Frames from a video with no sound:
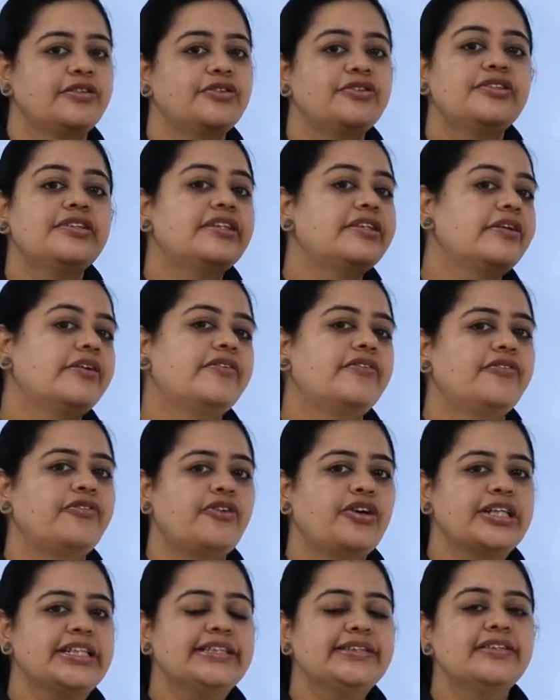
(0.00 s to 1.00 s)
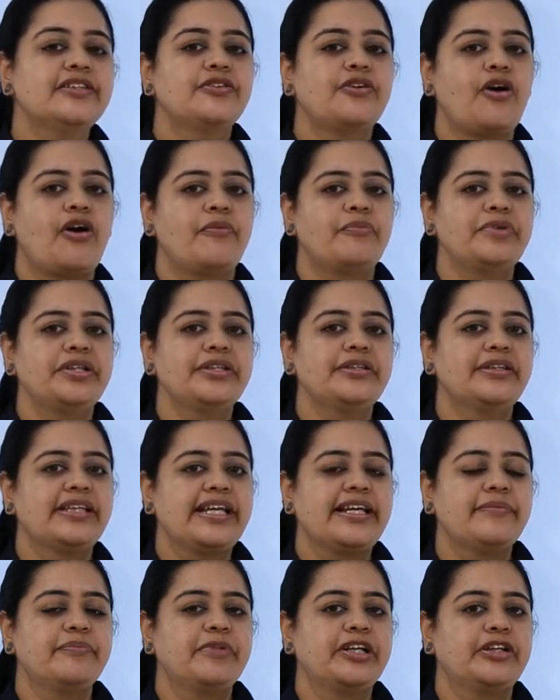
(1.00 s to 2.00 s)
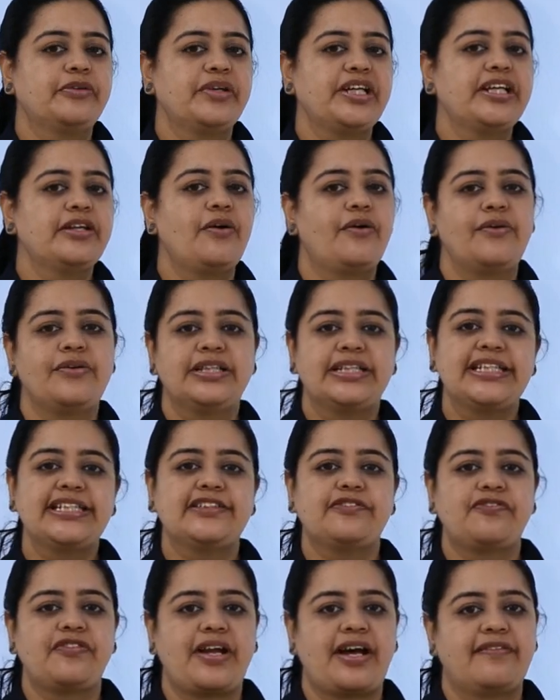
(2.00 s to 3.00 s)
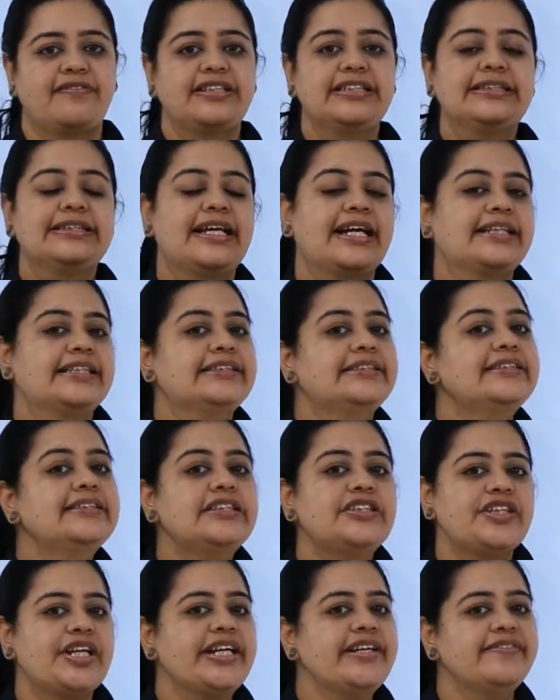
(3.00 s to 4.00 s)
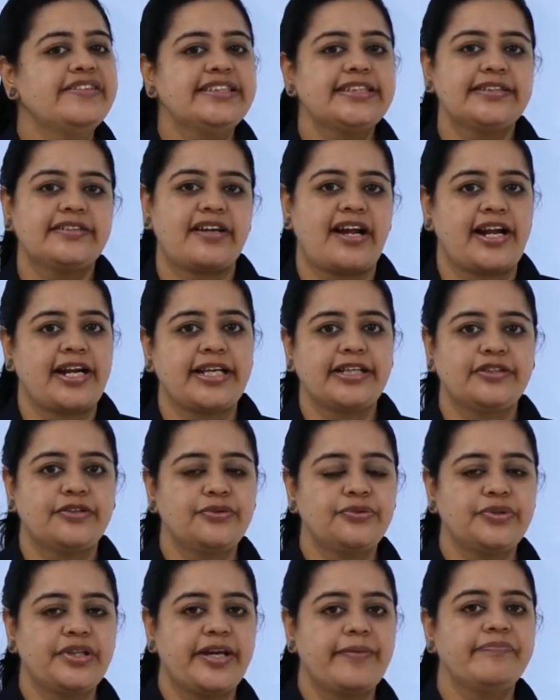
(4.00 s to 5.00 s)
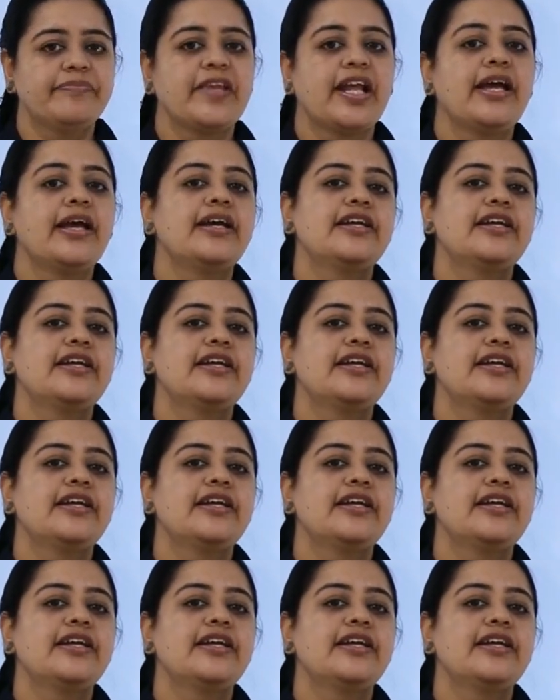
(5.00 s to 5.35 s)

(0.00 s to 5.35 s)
So what is the common thing between all these flowers? That is the thread which is running through them.